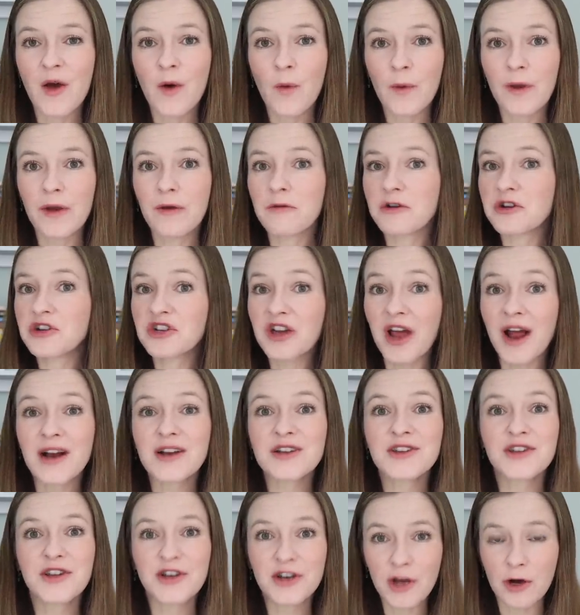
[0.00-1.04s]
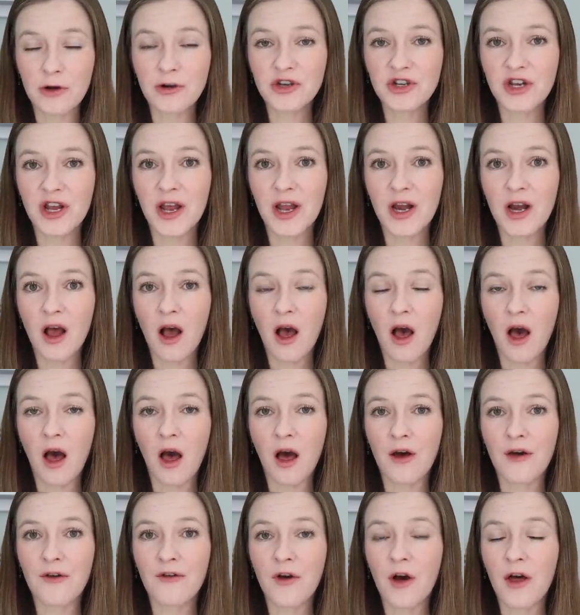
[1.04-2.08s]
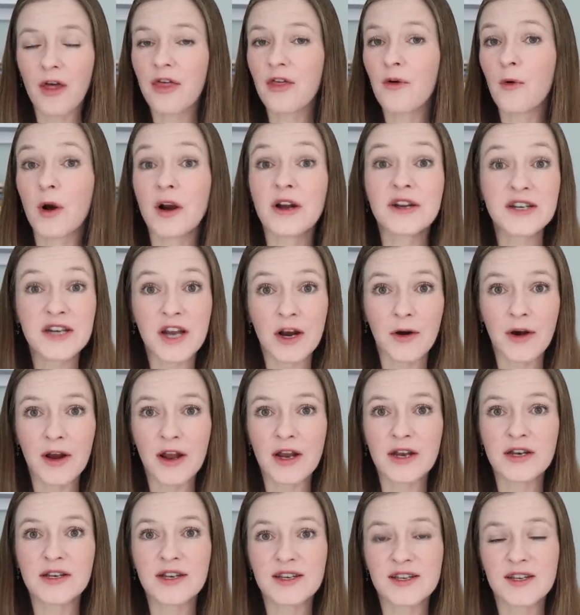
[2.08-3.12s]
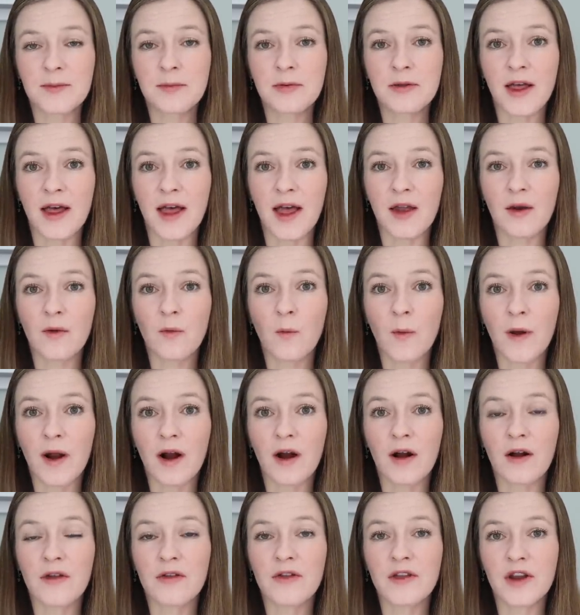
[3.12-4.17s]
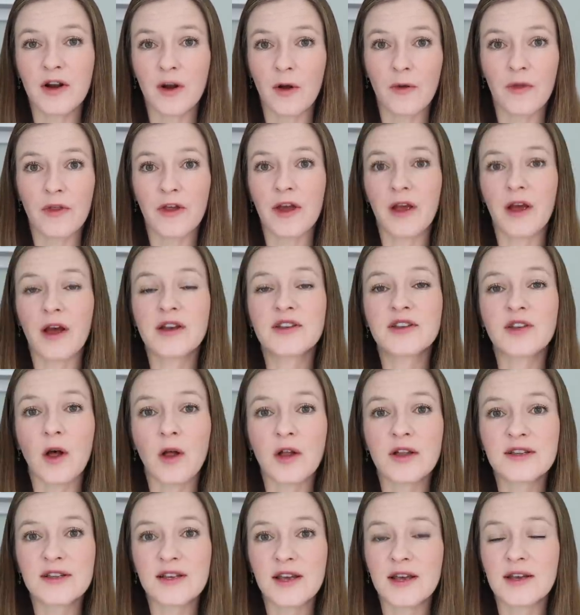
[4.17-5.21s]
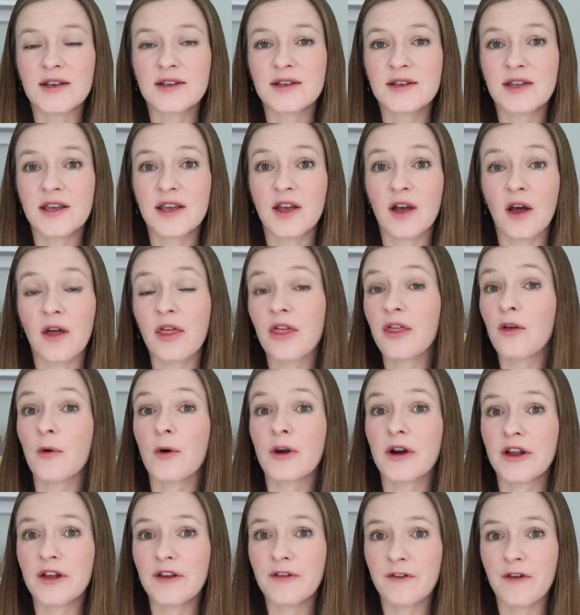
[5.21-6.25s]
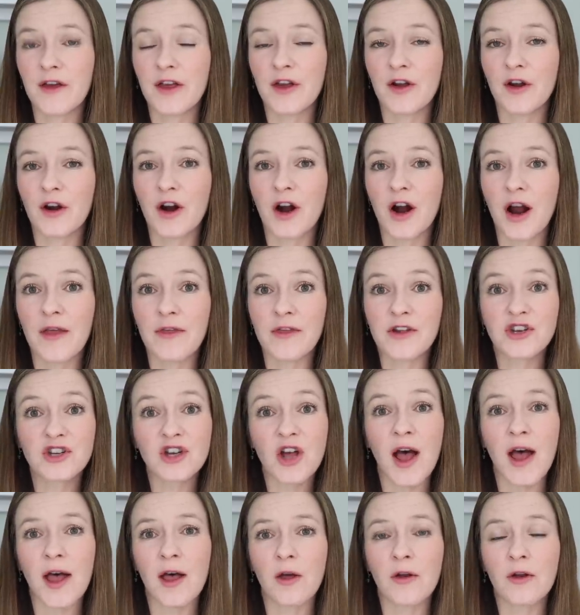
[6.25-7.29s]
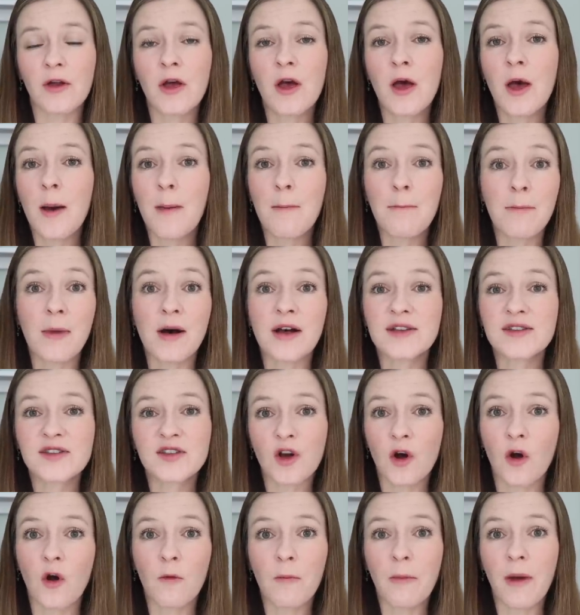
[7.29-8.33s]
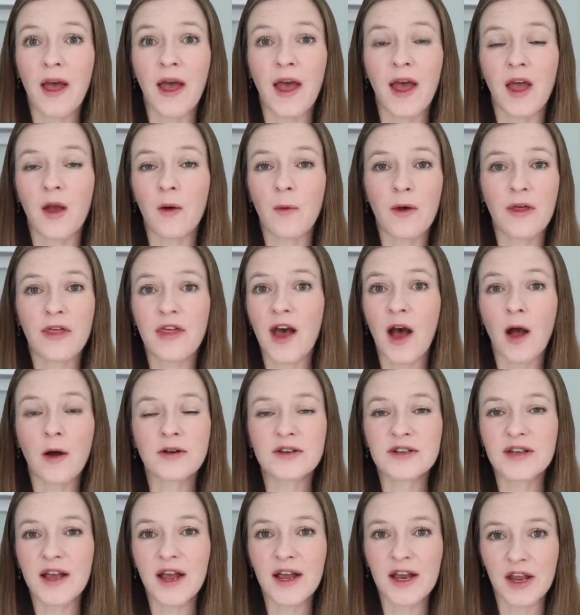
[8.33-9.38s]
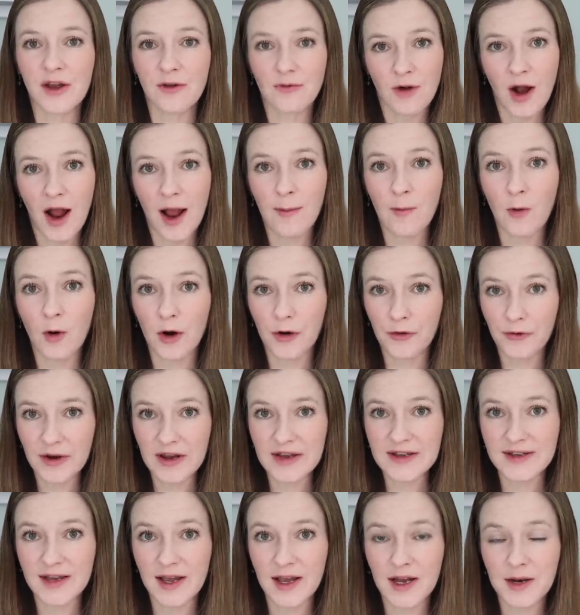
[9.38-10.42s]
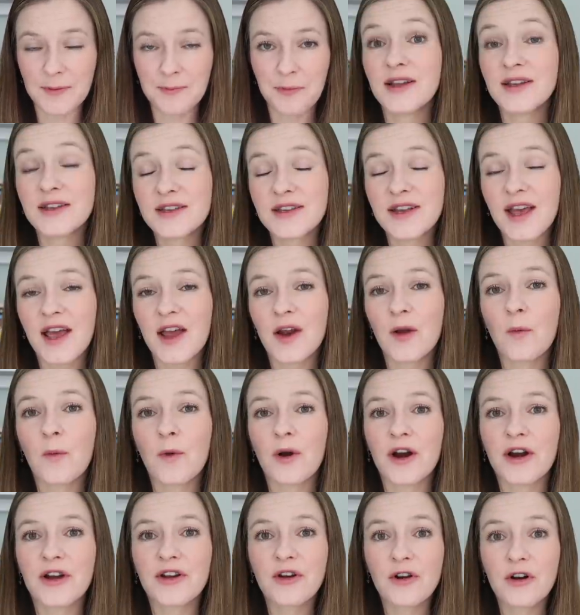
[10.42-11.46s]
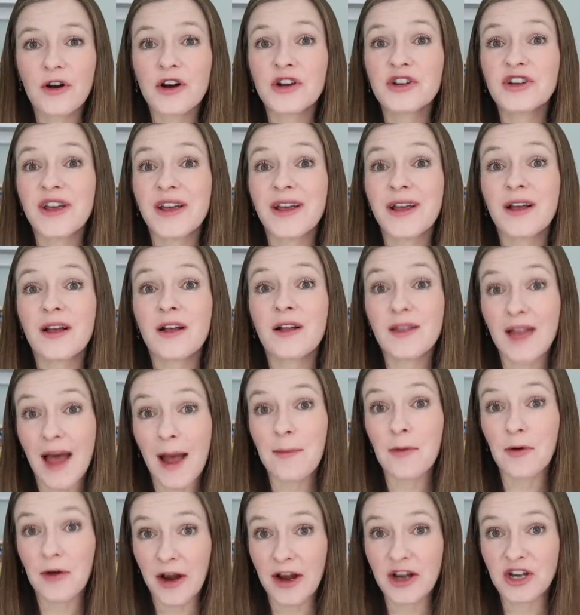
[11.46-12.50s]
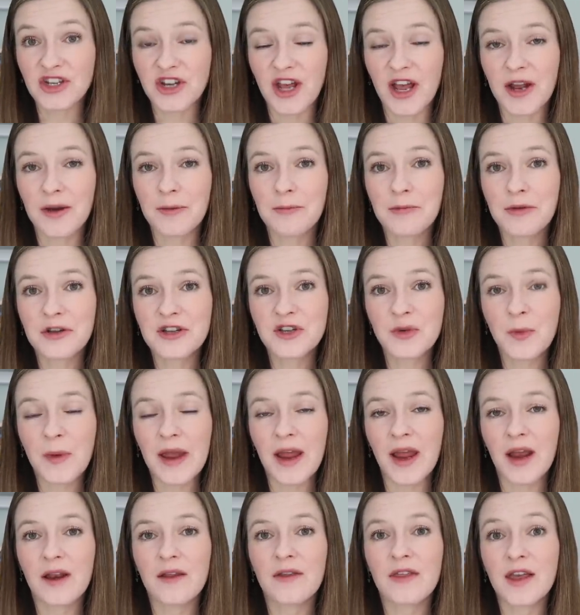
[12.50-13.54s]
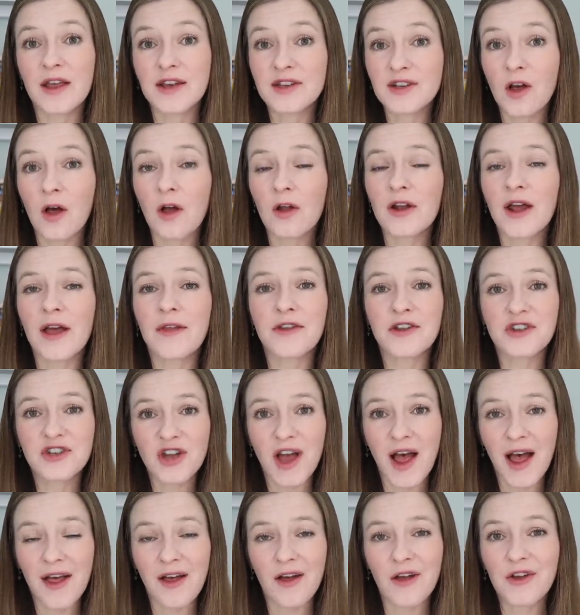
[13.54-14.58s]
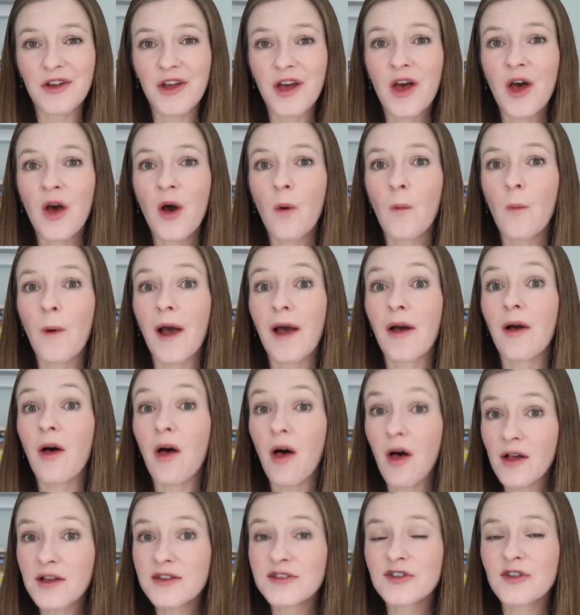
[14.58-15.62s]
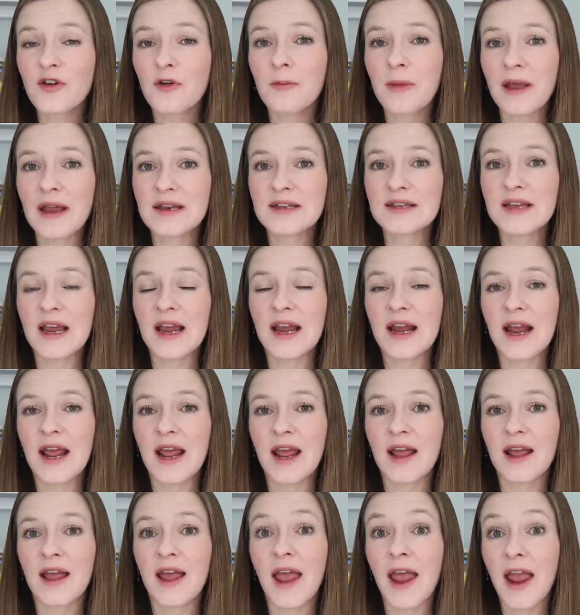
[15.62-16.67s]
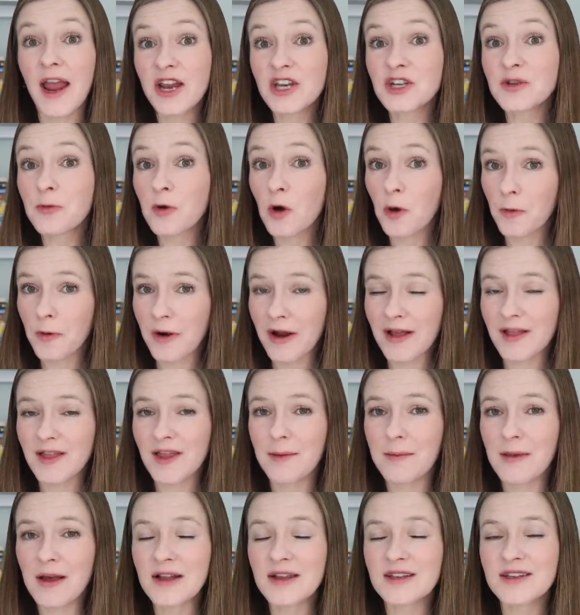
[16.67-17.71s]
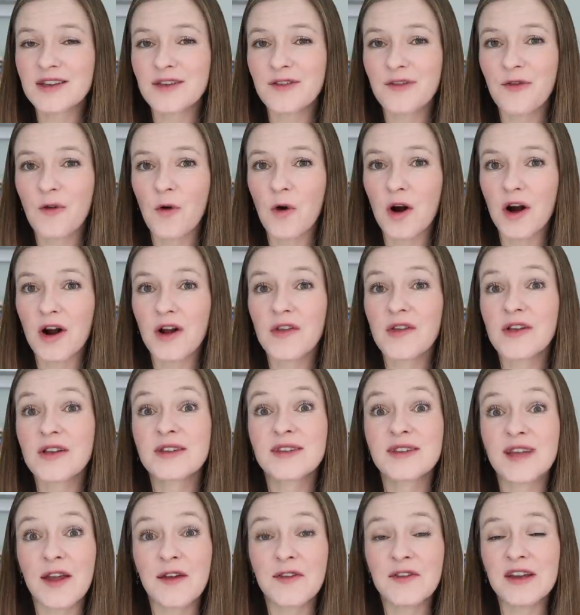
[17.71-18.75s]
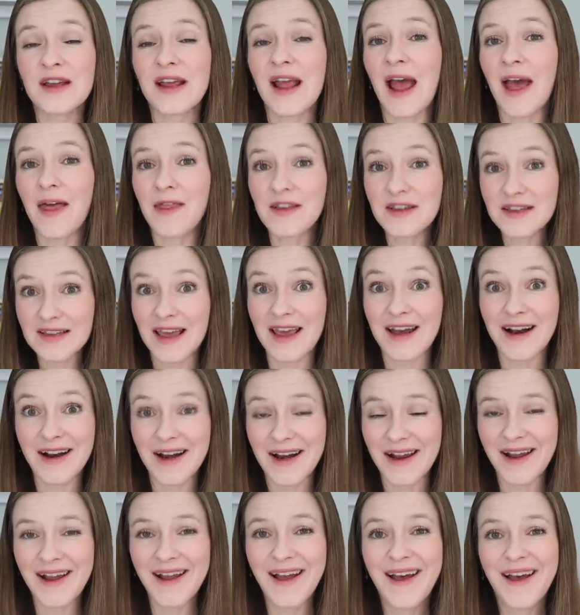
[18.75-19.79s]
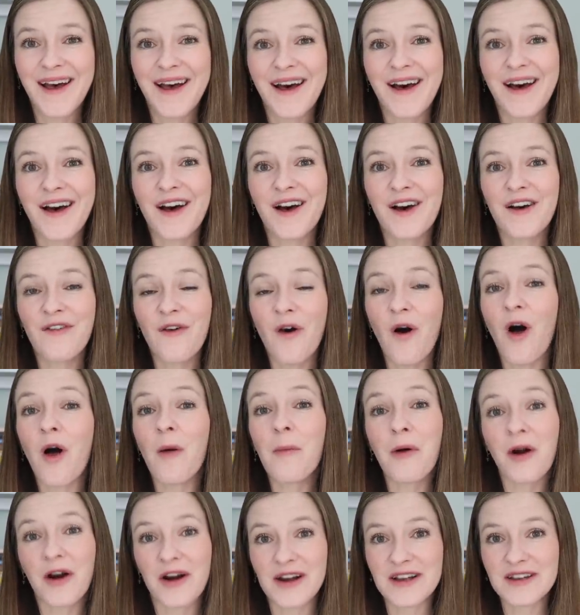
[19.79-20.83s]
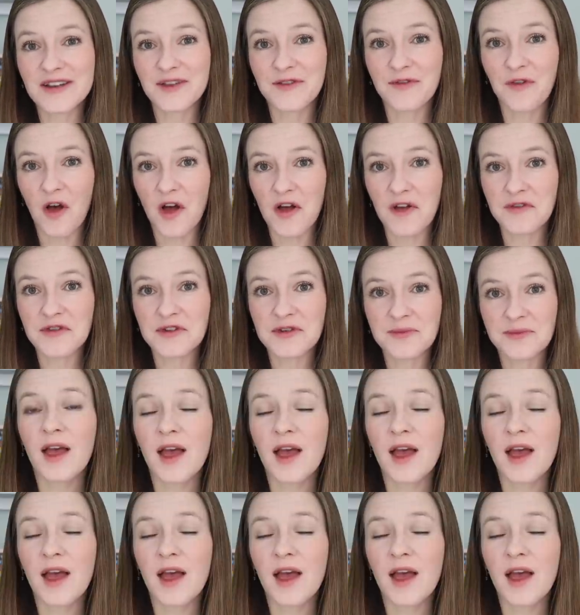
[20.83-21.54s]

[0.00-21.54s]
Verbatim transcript: We reject the notion of authoritarian discipline where, you know, the adult is the authority figure and the child must obey without any rhyme or reason. Instead, we're encouraging collaboration between the adult and the child while also maintaining age-appropriate limits for the safety and the sanity of all parties involved.